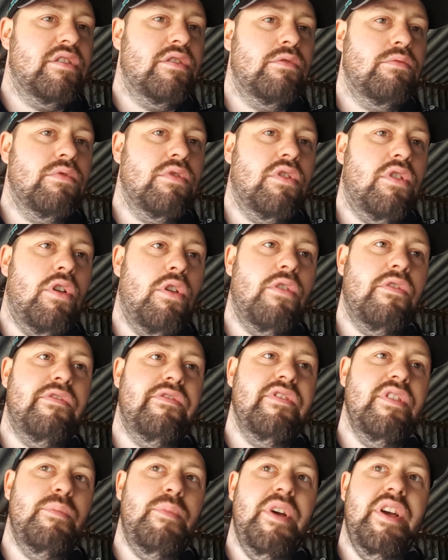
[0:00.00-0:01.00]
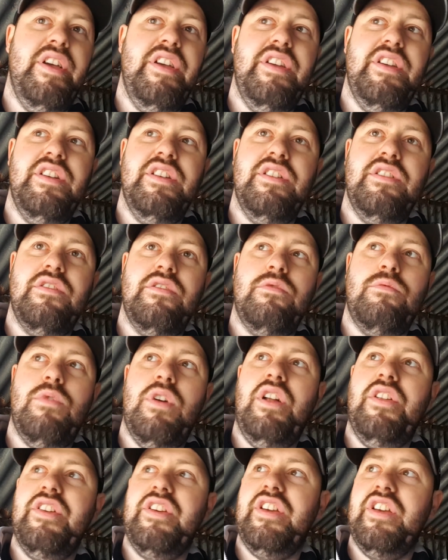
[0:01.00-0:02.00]
will hopefully be
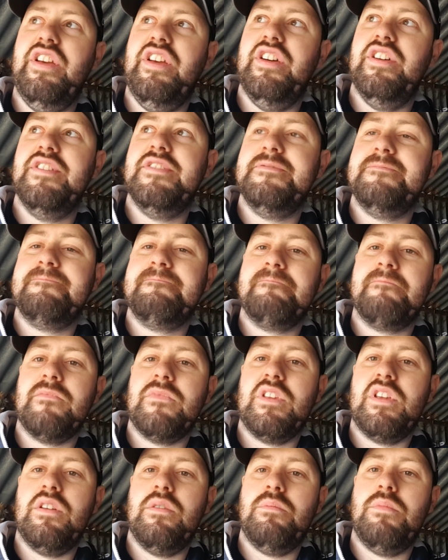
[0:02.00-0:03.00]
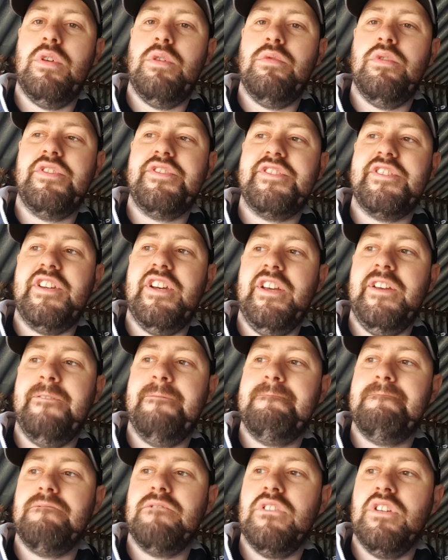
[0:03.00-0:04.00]
welding gear, but we'll see.
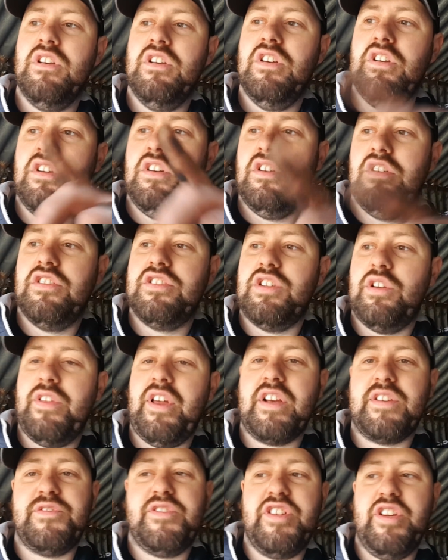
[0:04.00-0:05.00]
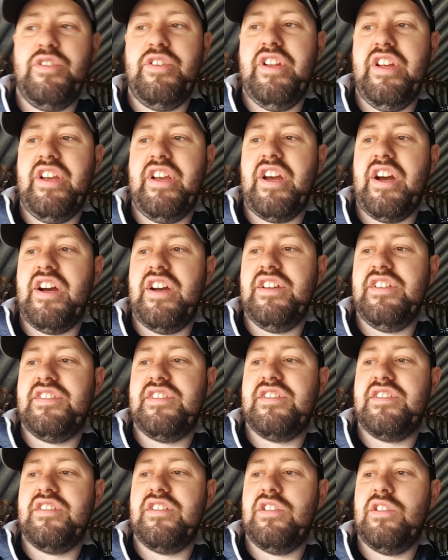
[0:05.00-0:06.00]
So thanks for tuning in,
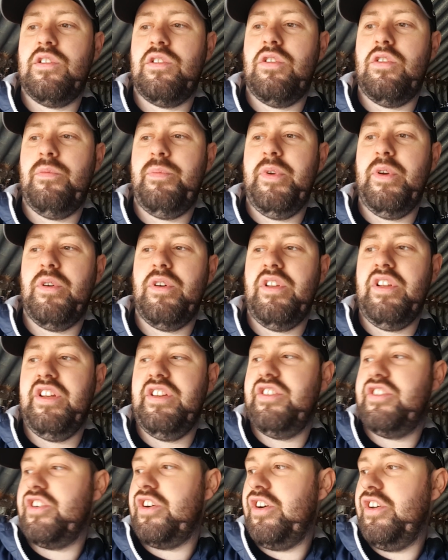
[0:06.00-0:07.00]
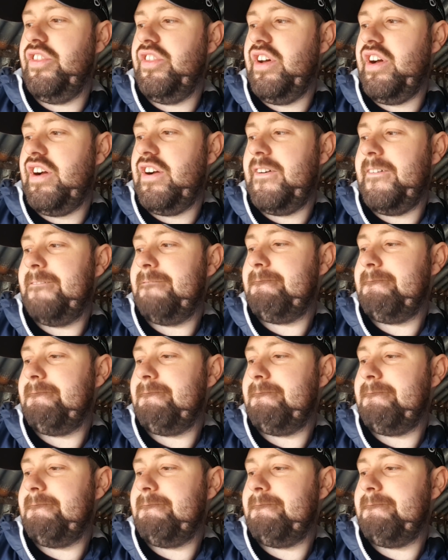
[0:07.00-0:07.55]
guys. I hope you all enjoyed that.